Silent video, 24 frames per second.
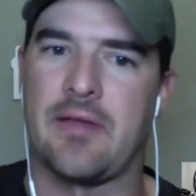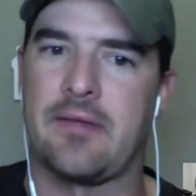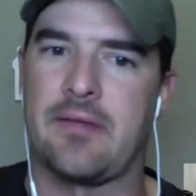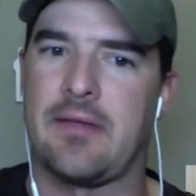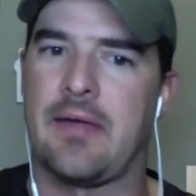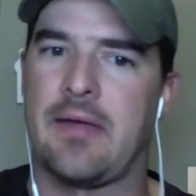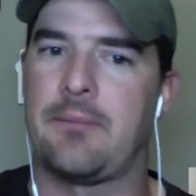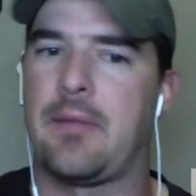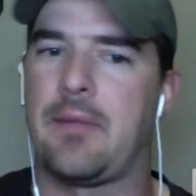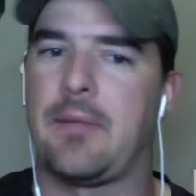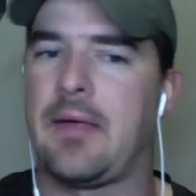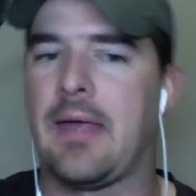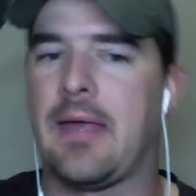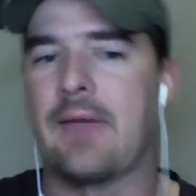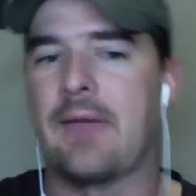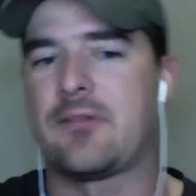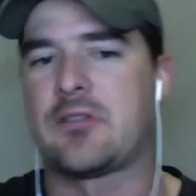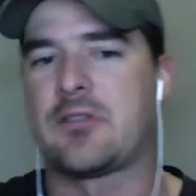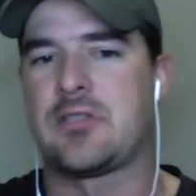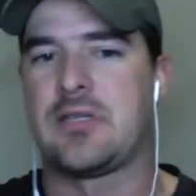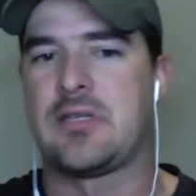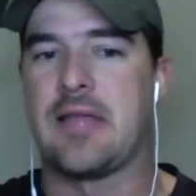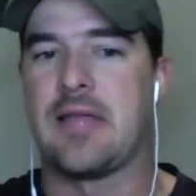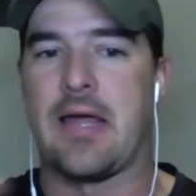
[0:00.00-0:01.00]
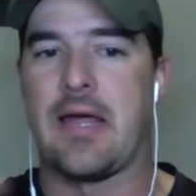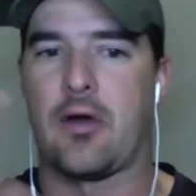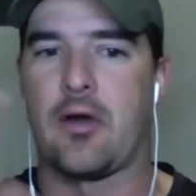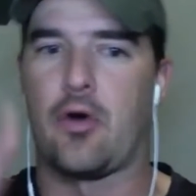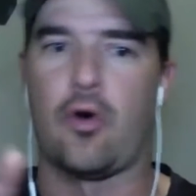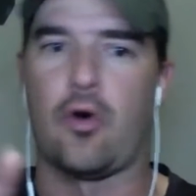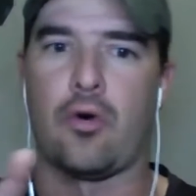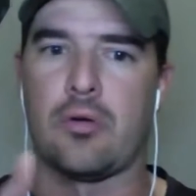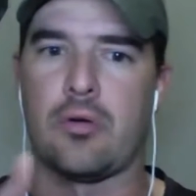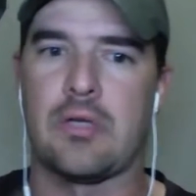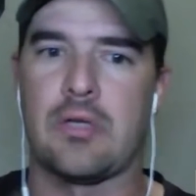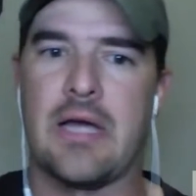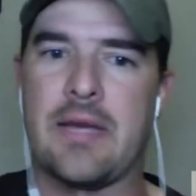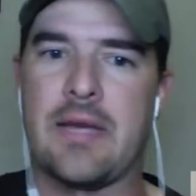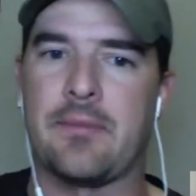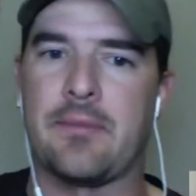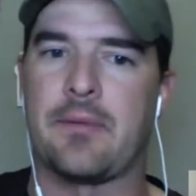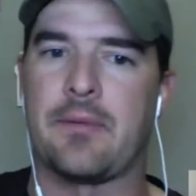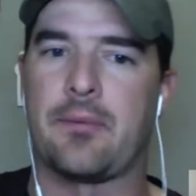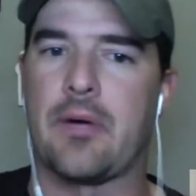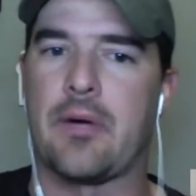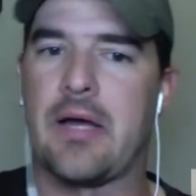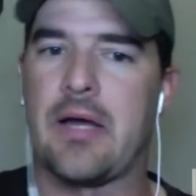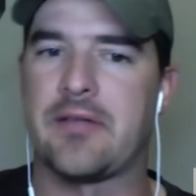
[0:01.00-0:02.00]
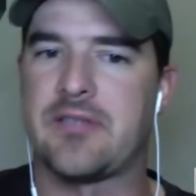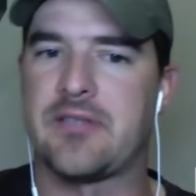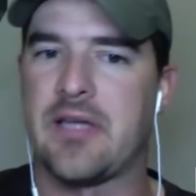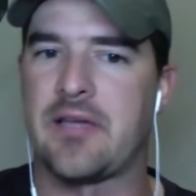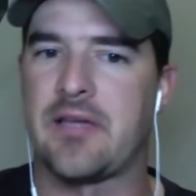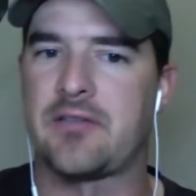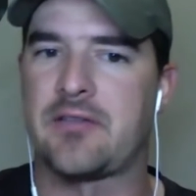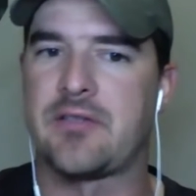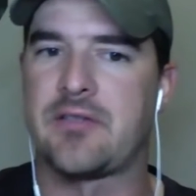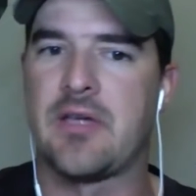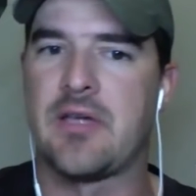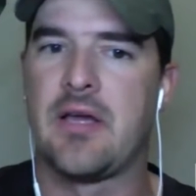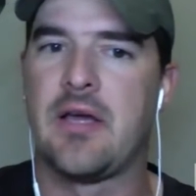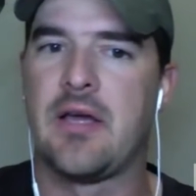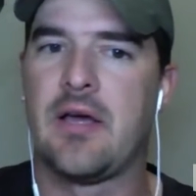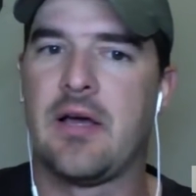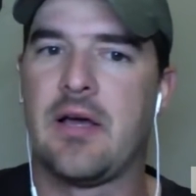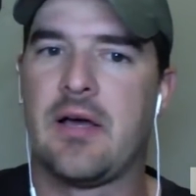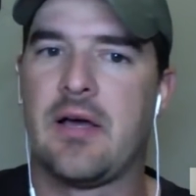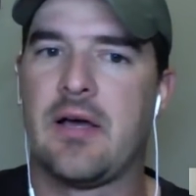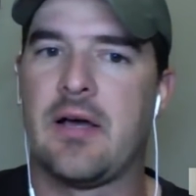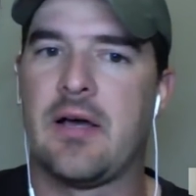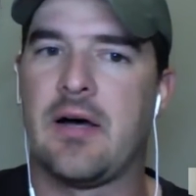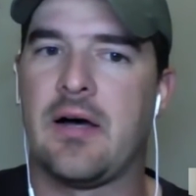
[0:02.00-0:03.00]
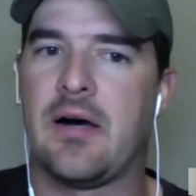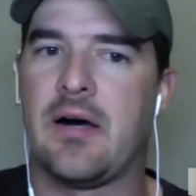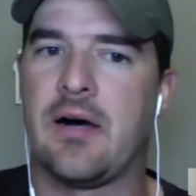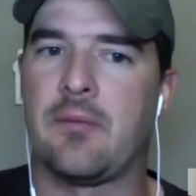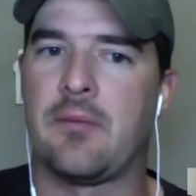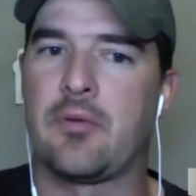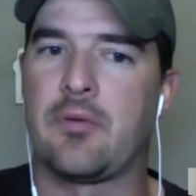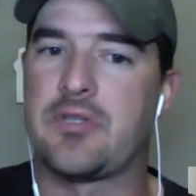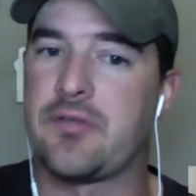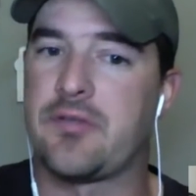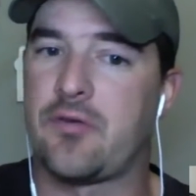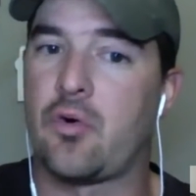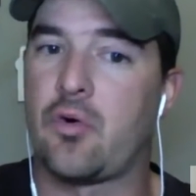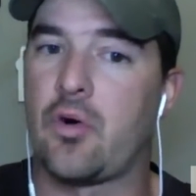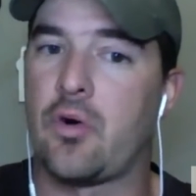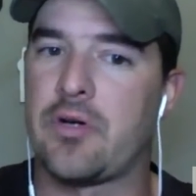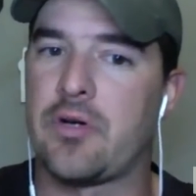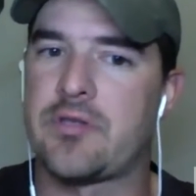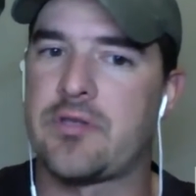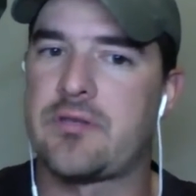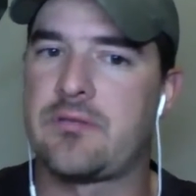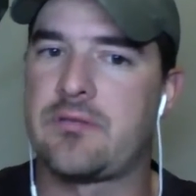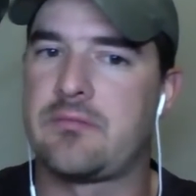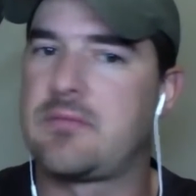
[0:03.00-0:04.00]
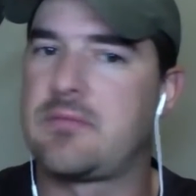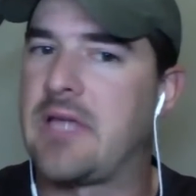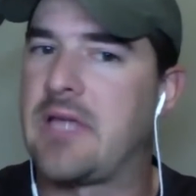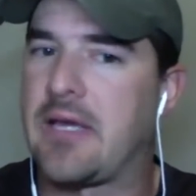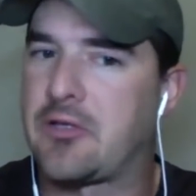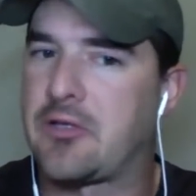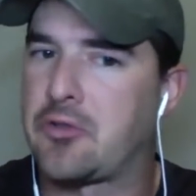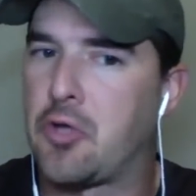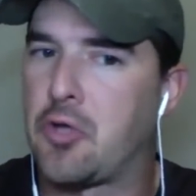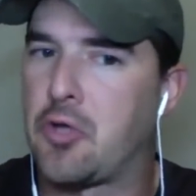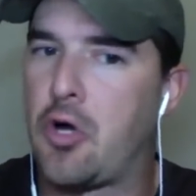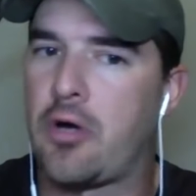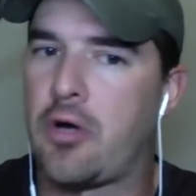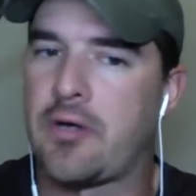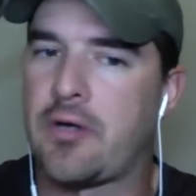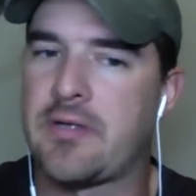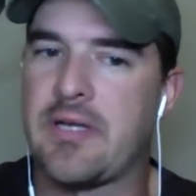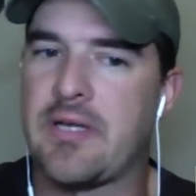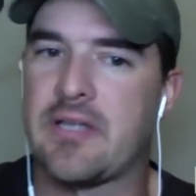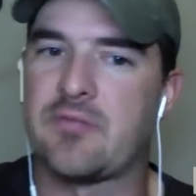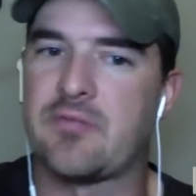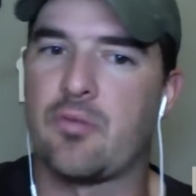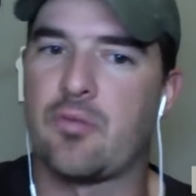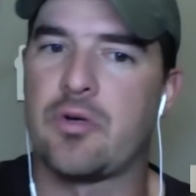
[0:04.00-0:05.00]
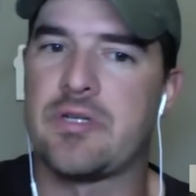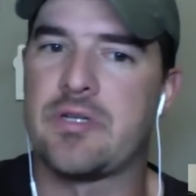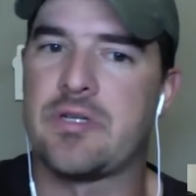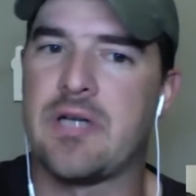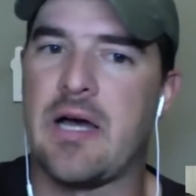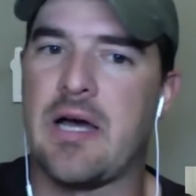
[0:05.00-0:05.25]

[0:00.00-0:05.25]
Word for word: They, they may have to see that whole alignment process, um, which of course takes longer, takes more time